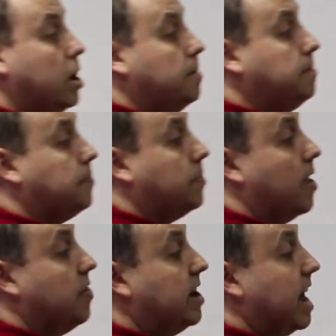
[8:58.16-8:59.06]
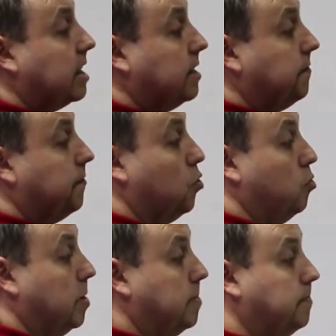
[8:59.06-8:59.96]
are, the negative
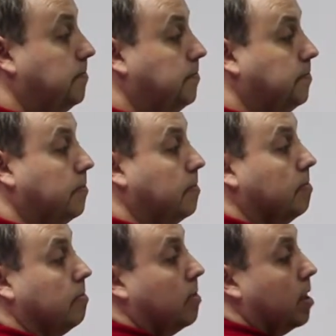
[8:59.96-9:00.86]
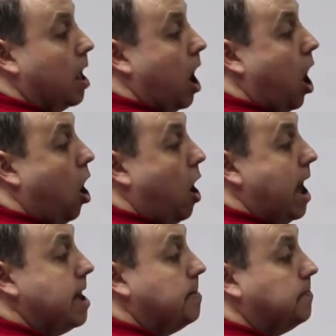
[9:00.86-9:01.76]
form.
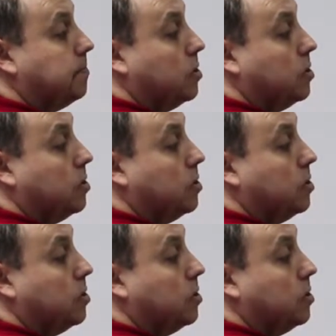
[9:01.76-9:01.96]
I,